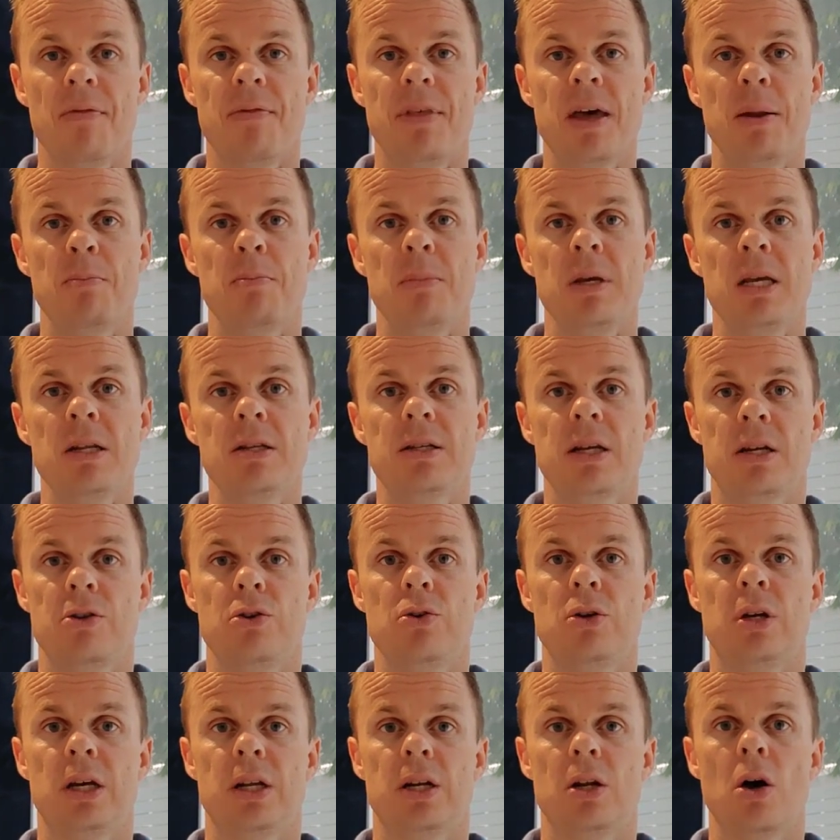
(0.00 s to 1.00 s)
That means
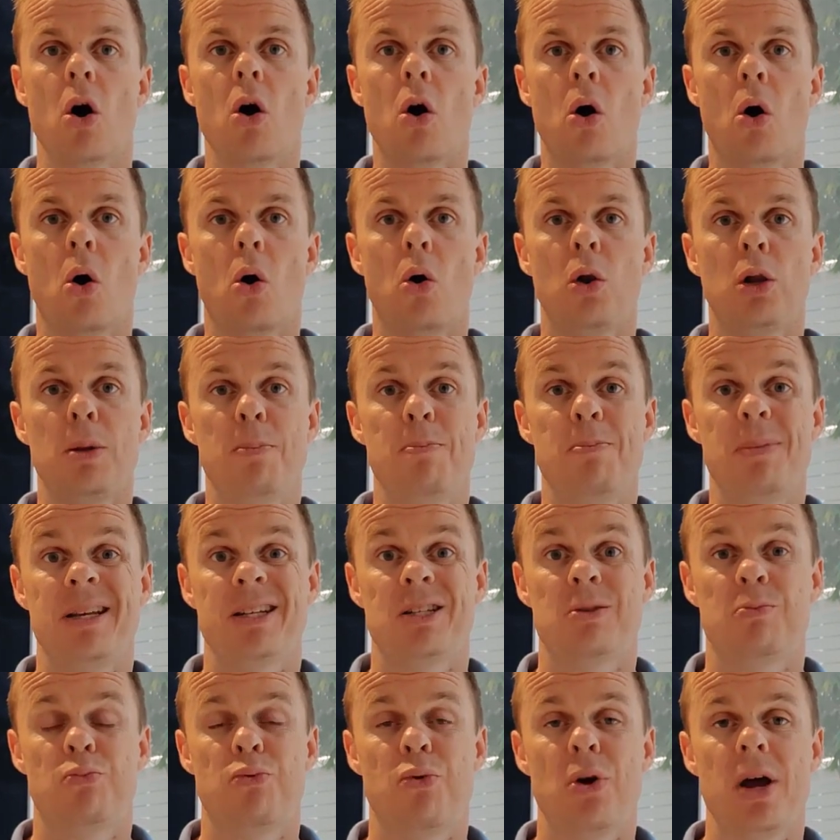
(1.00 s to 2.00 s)
that you get all the
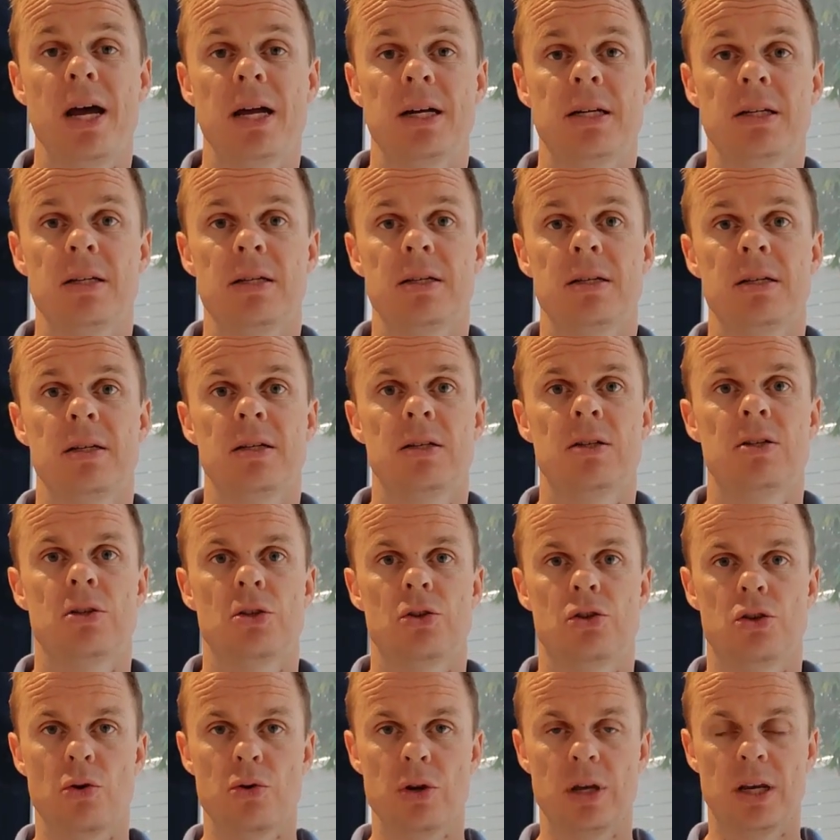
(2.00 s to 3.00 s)
best
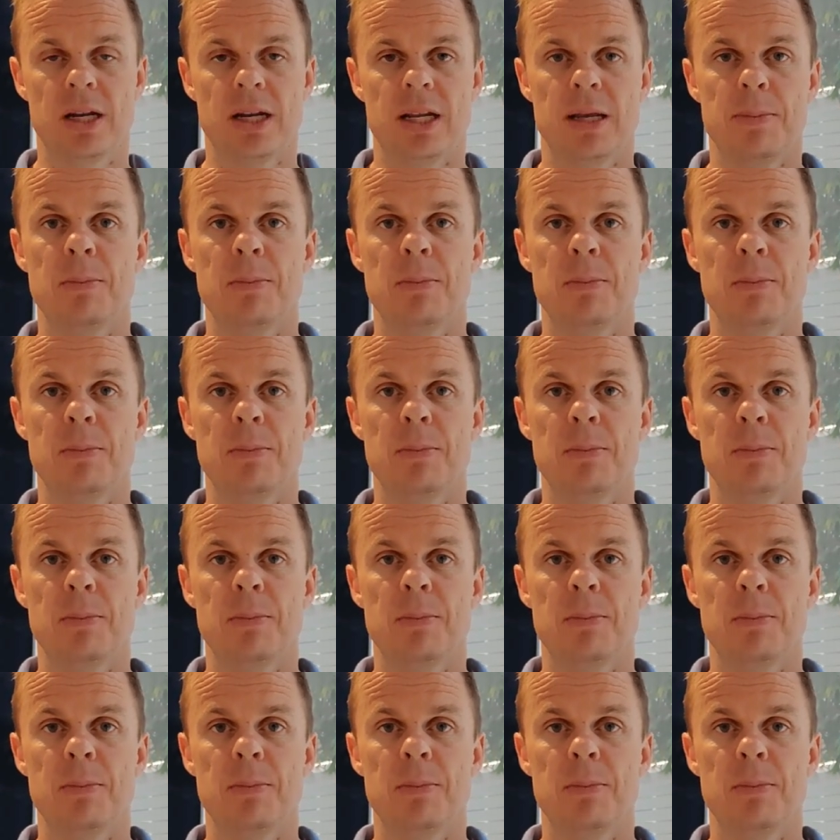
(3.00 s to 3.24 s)
practices so you can